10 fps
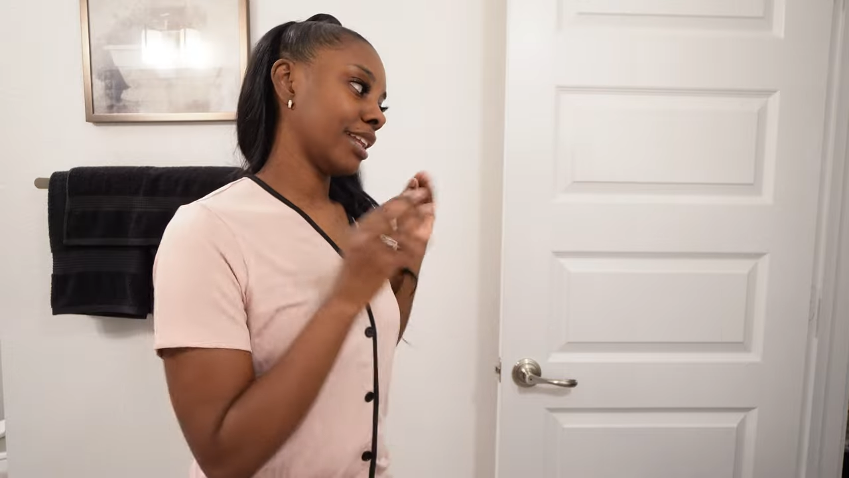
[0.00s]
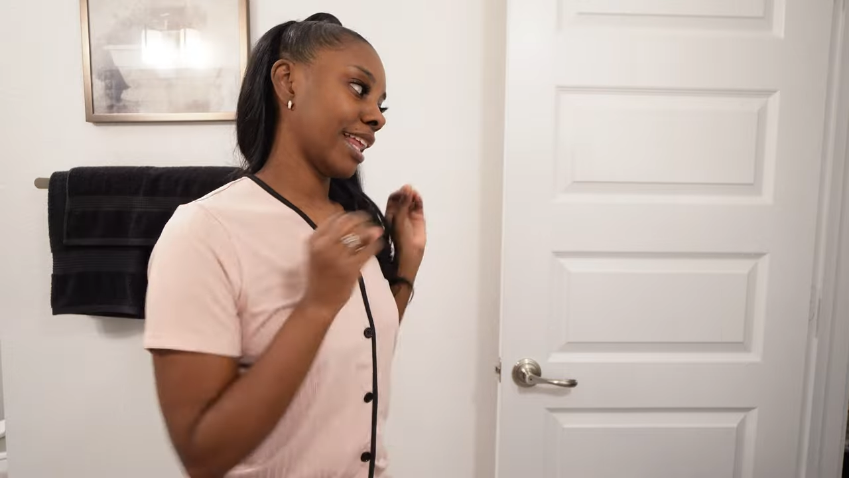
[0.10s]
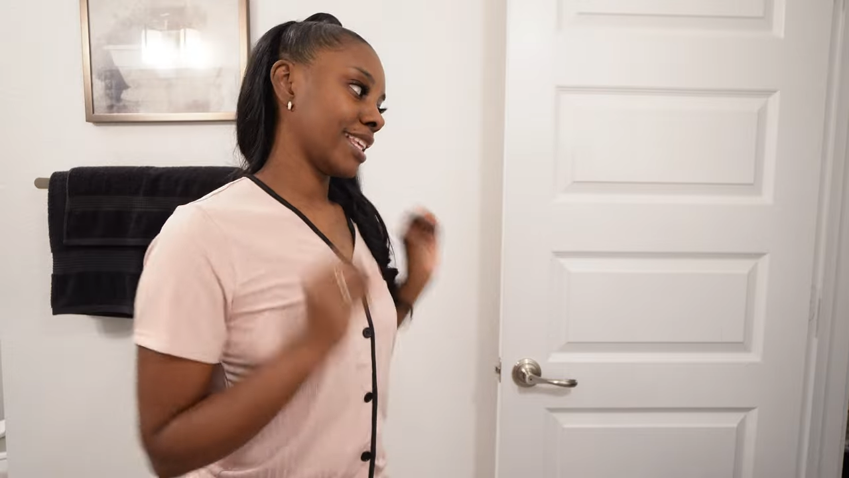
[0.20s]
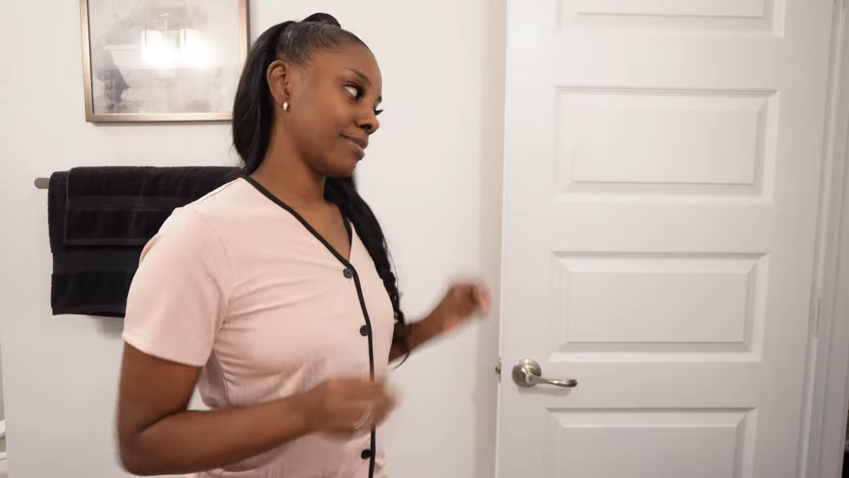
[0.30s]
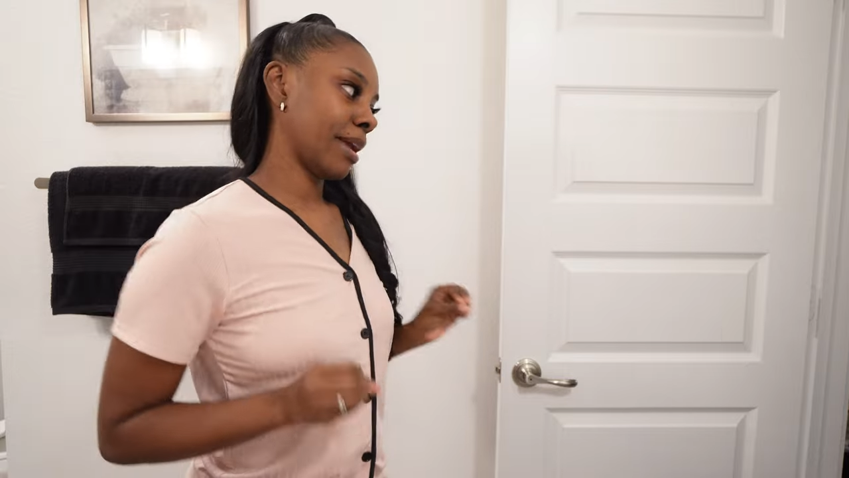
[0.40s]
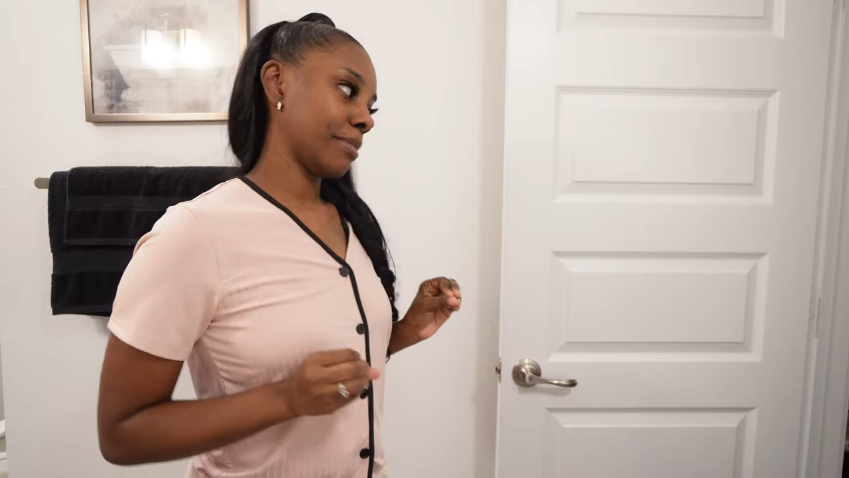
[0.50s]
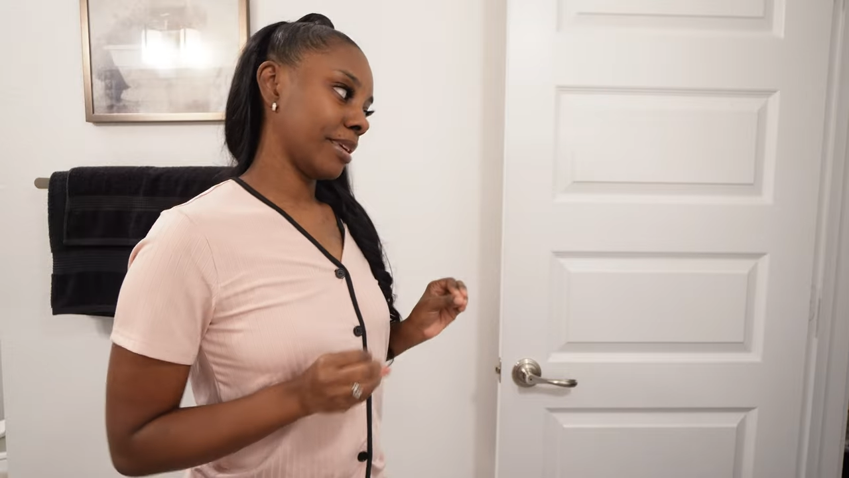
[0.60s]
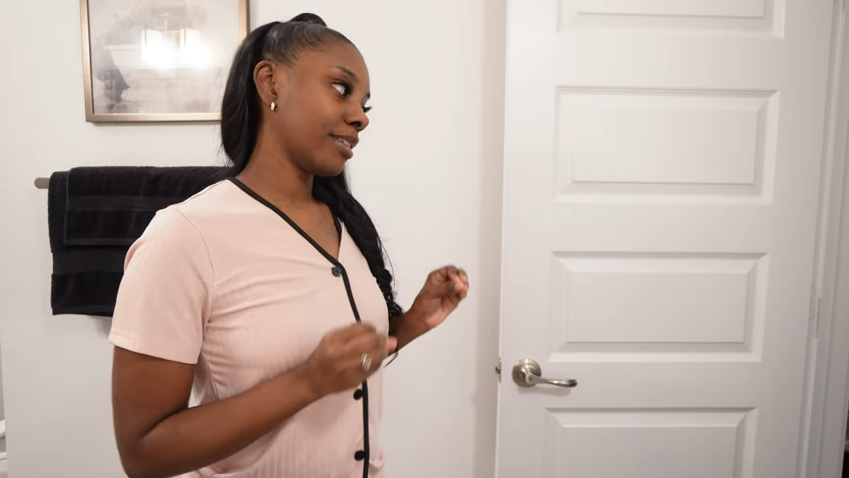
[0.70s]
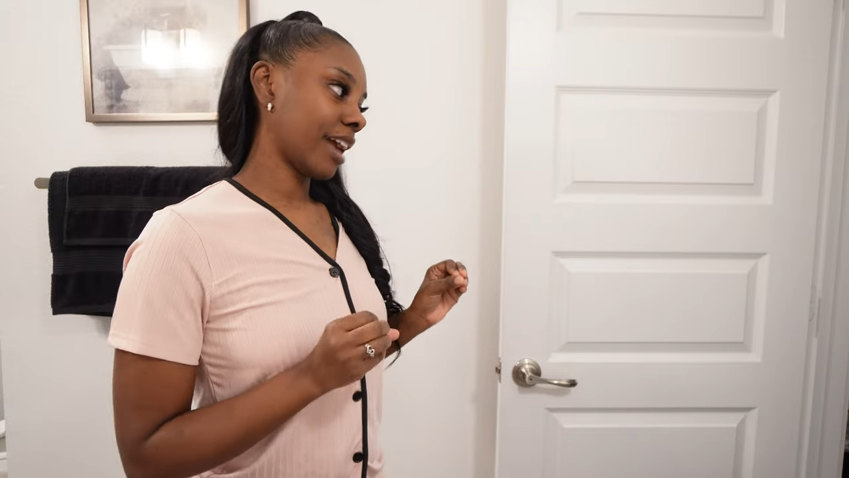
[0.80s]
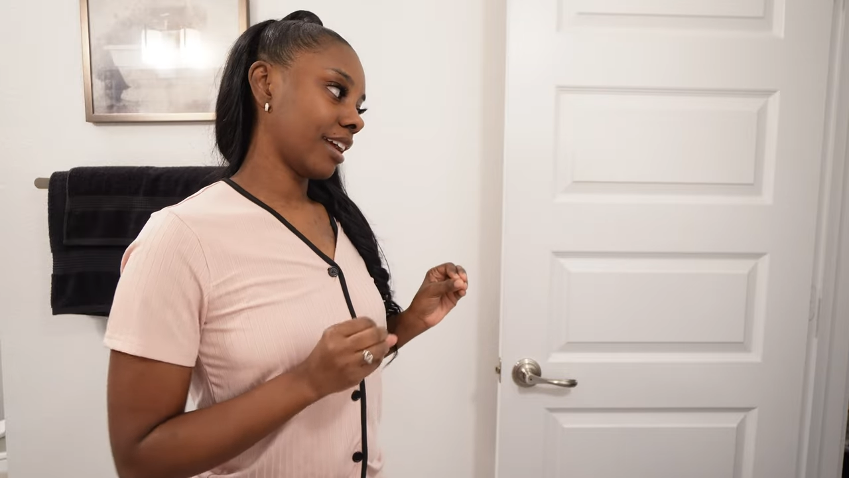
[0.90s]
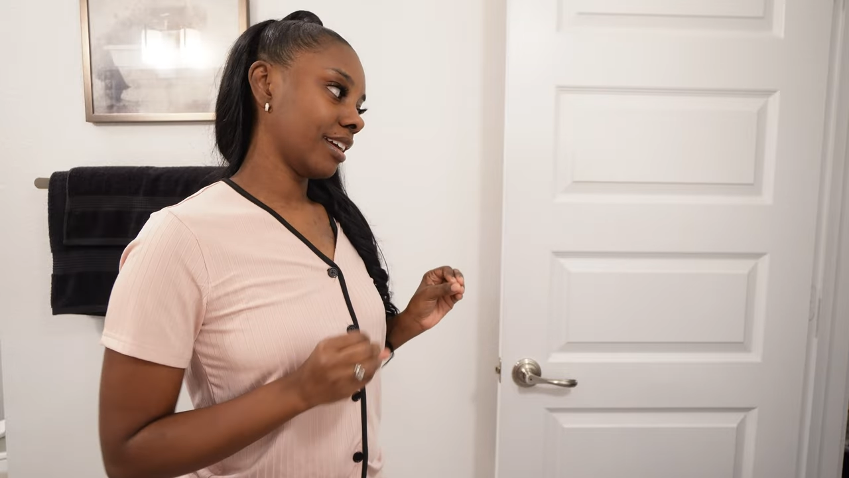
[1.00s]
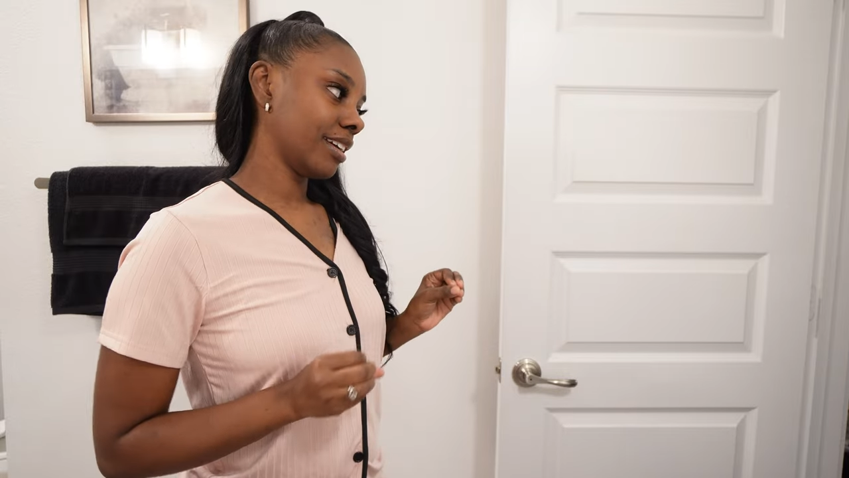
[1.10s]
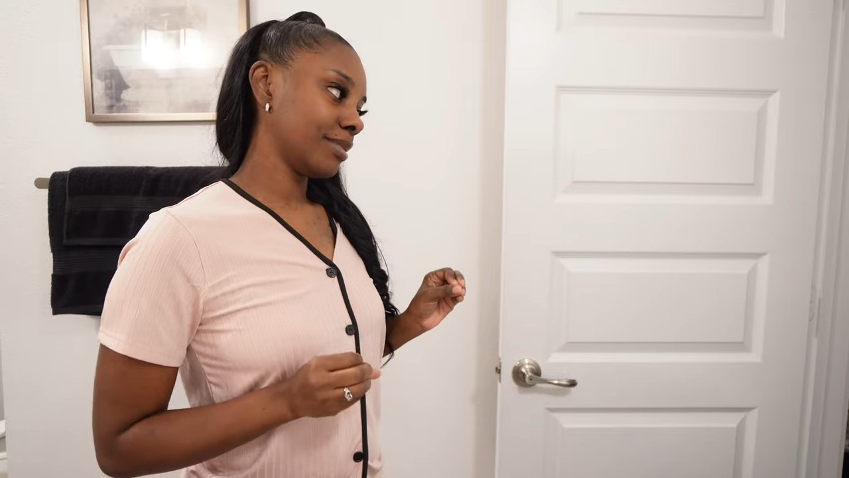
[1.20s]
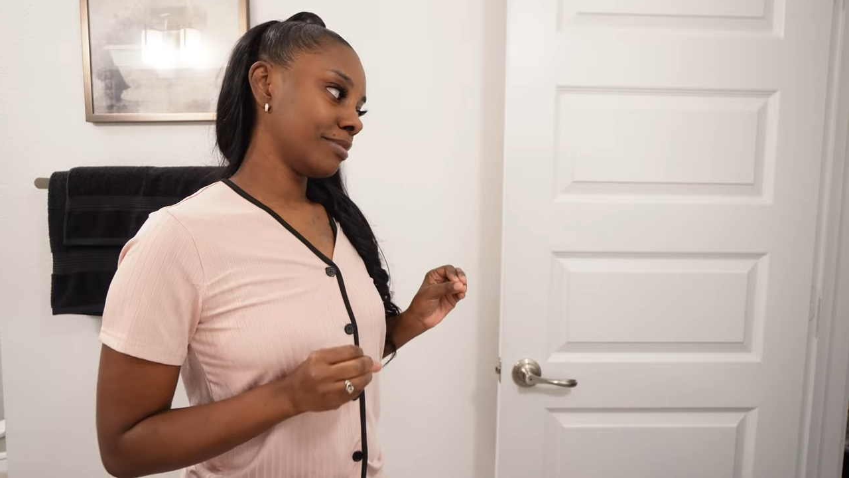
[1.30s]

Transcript: the last baby, okay?